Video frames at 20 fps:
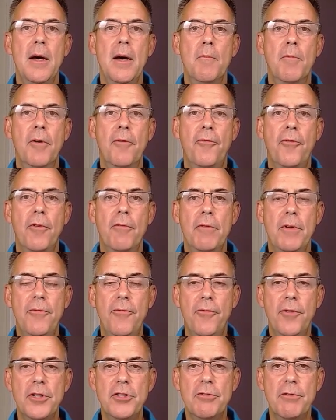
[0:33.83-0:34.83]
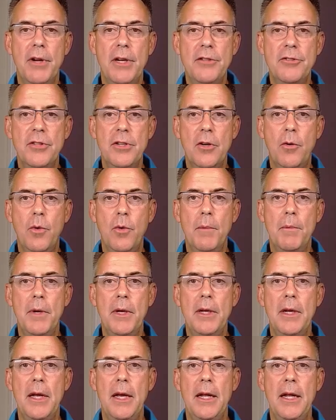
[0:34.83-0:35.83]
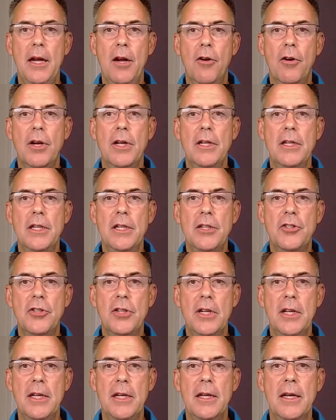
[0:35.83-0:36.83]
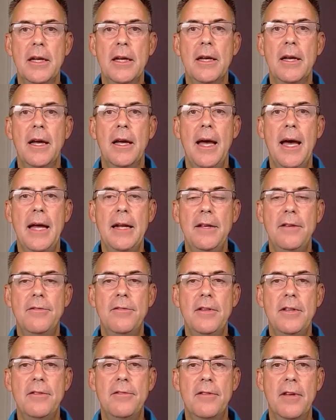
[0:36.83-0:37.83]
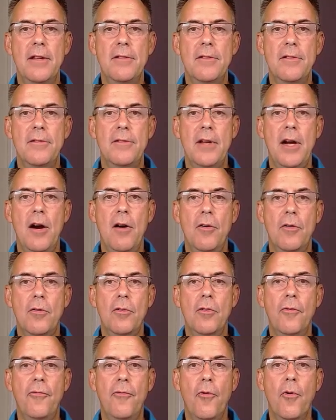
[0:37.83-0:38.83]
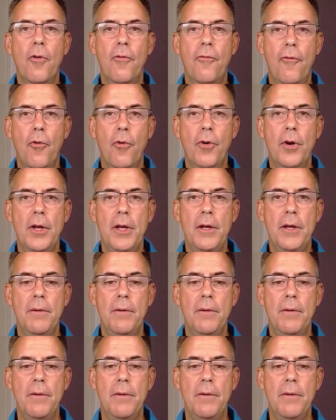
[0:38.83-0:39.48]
but for refrigeration equipment and air conditioning, NEC sends us to Article 440.